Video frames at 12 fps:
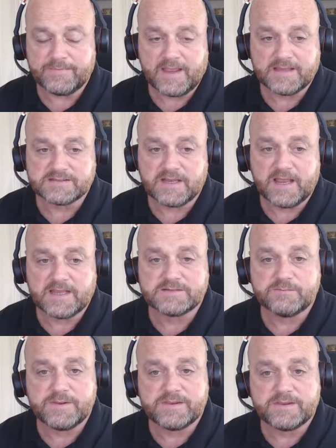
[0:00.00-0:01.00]
as
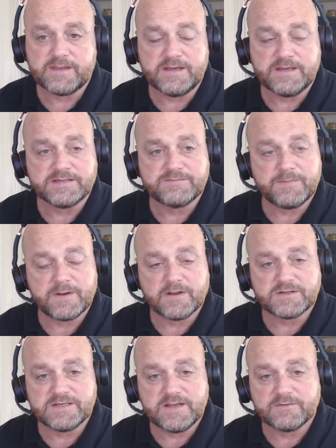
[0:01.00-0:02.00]
with these Fibonacci